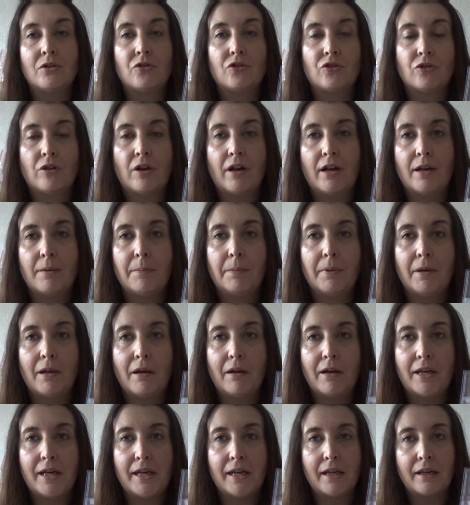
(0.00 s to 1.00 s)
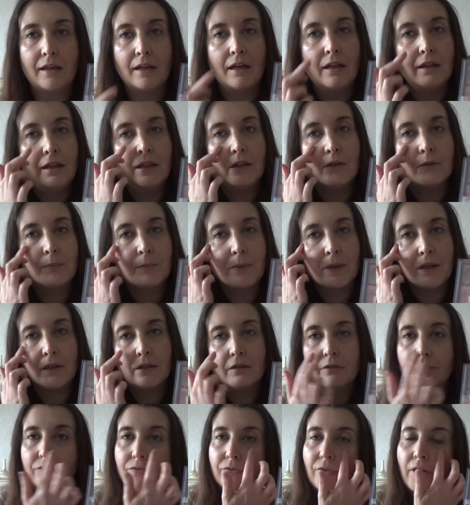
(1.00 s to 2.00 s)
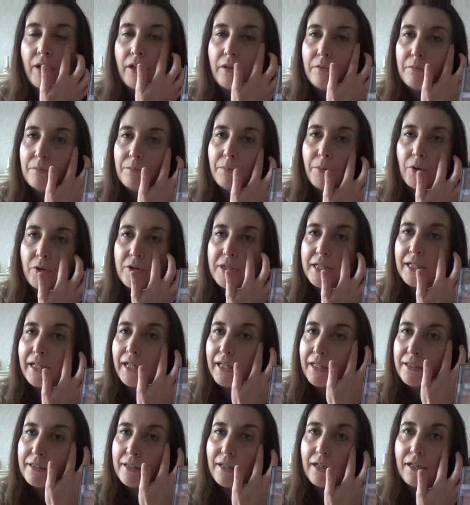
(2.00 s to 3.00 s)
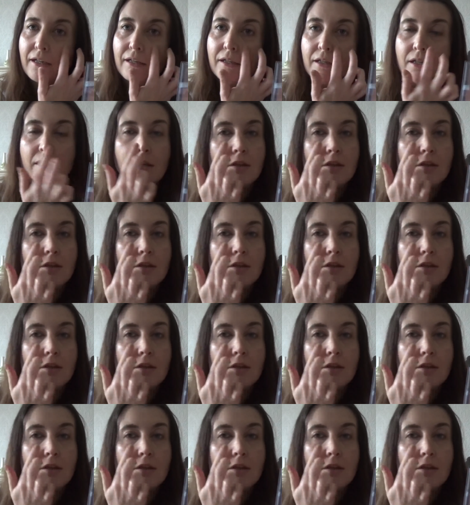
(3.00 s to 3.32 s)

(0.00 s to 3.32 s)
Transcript: to try applying a little bit of body glitter